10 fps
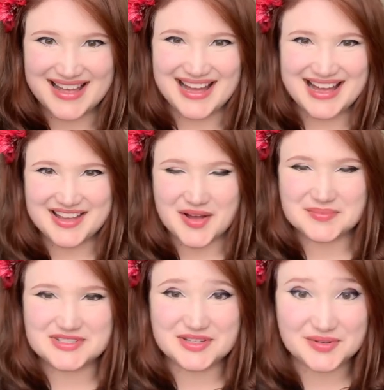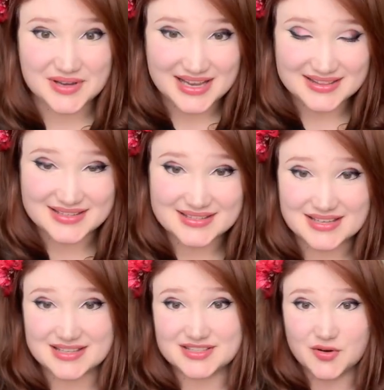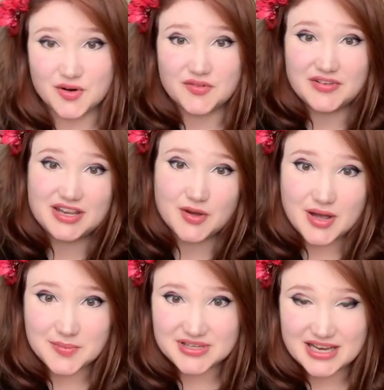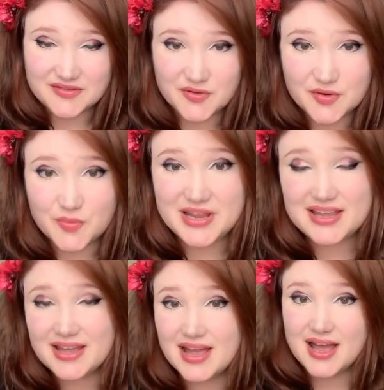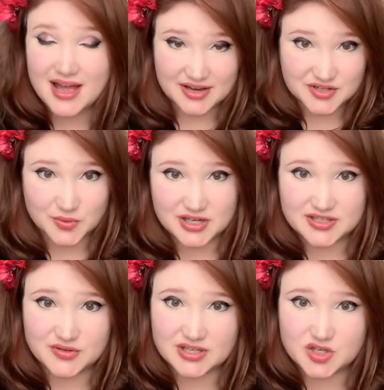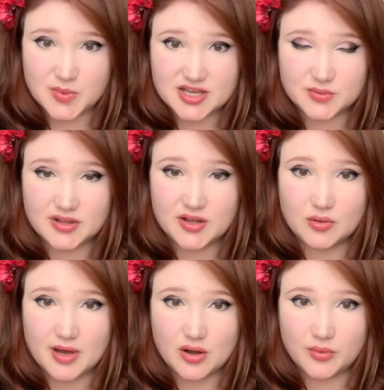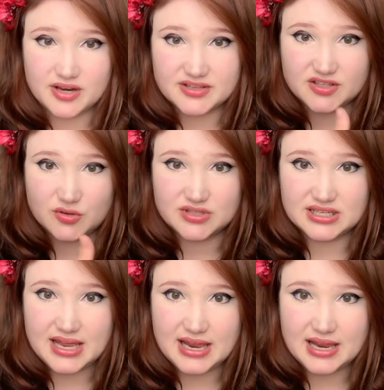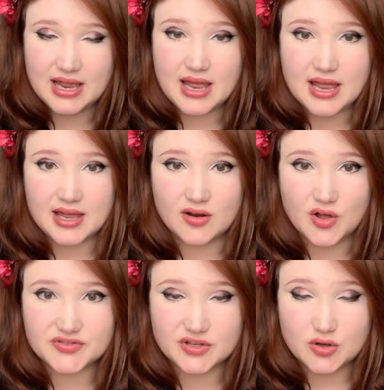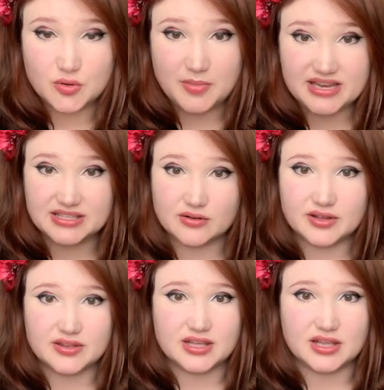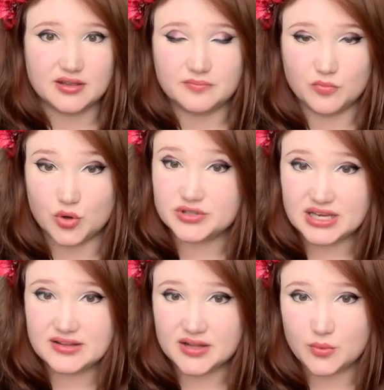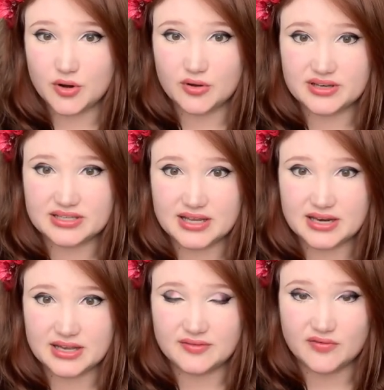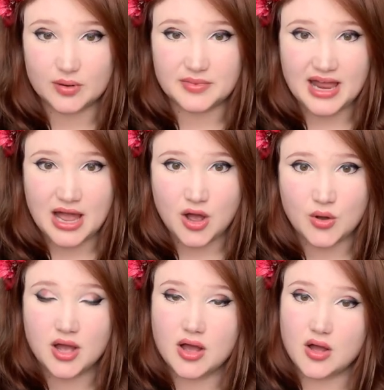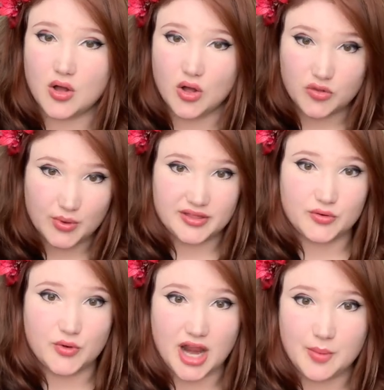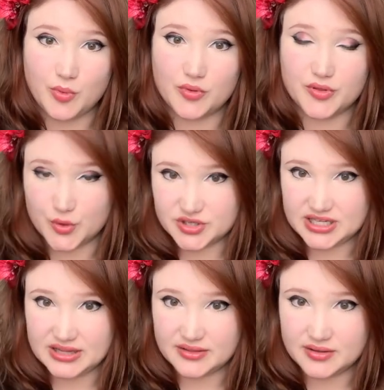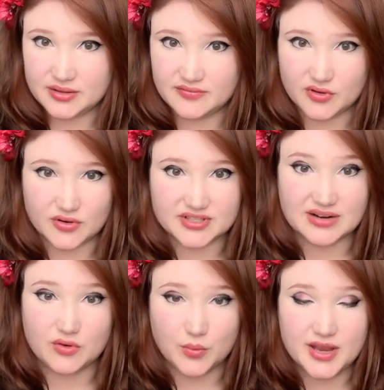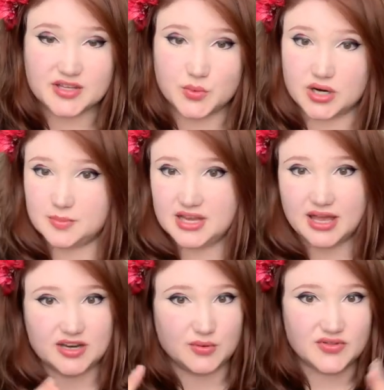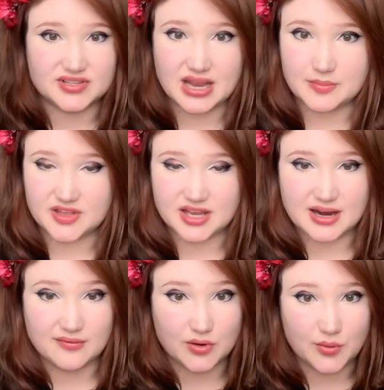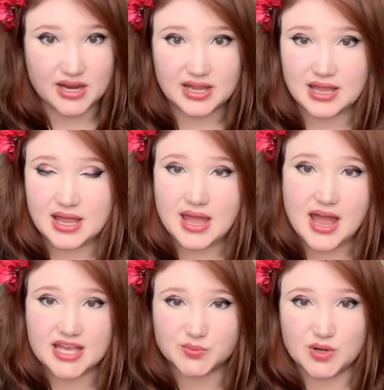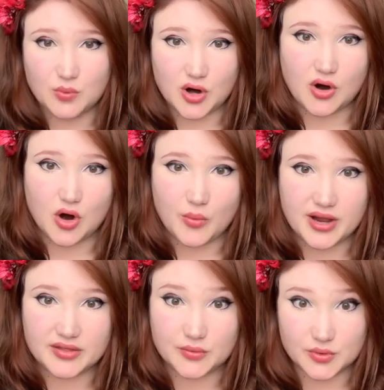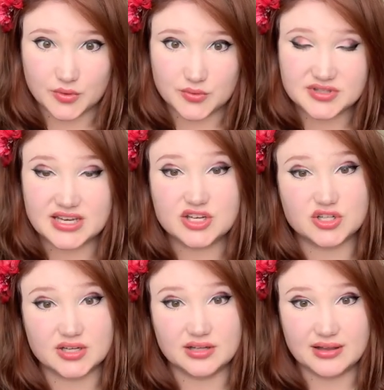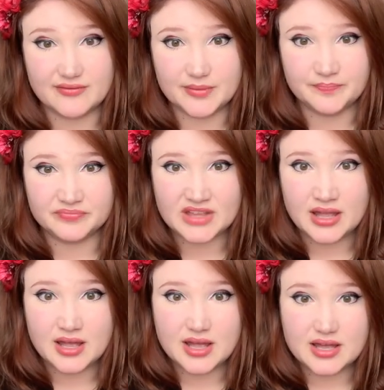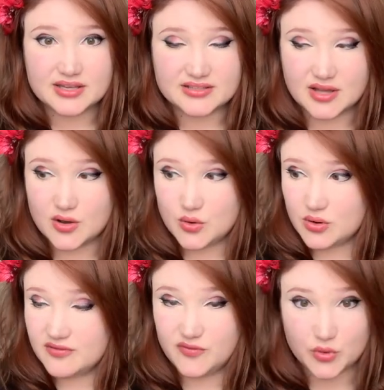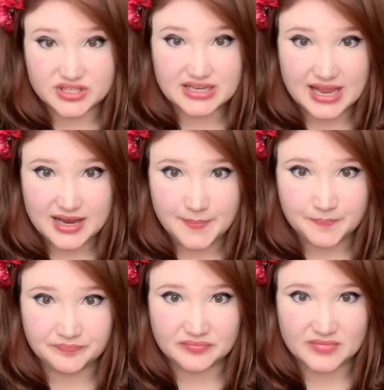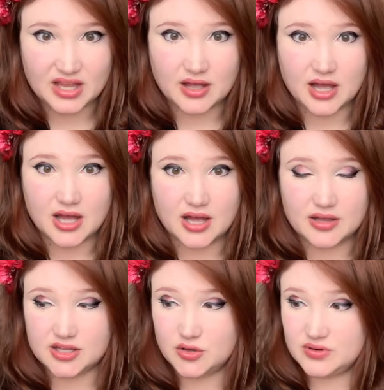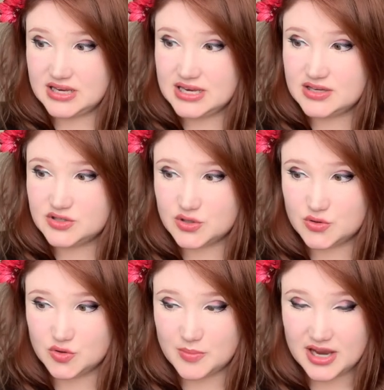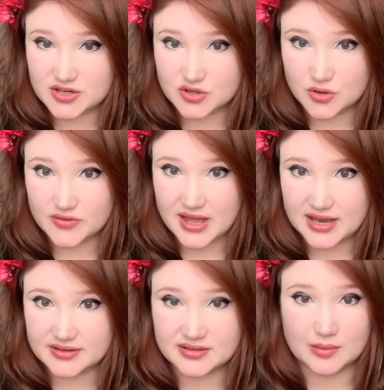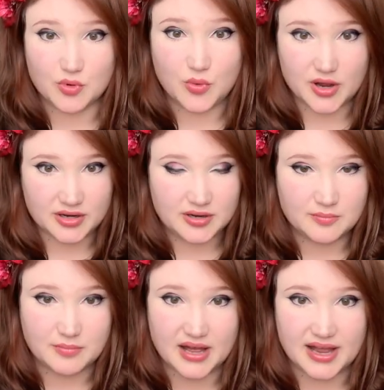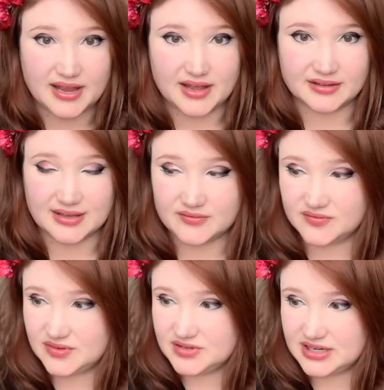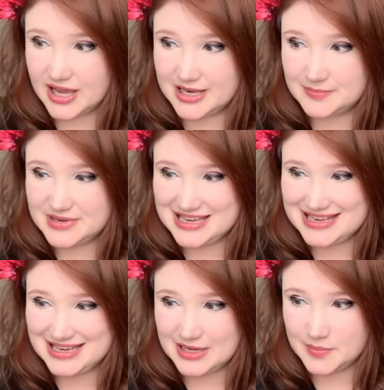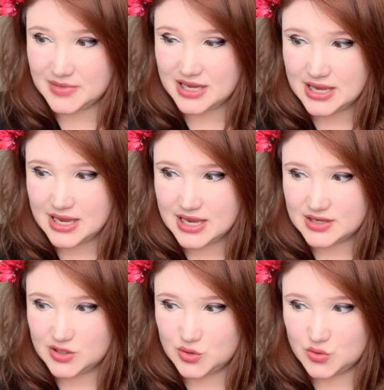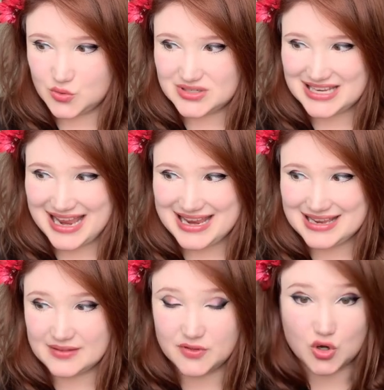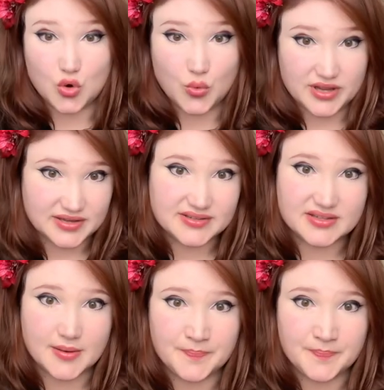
Hi Comp2, this is your video update for the week. I just wanted to touch base with you about what is due today and also basically the routine that we're going to get in from now all the way through April 13th. For several weeks, we're going to be kind of doing the same thing every week as we work our way through Station 11. So for today, you need to make sure that, number one, by 11:59 p.m., you take the quiz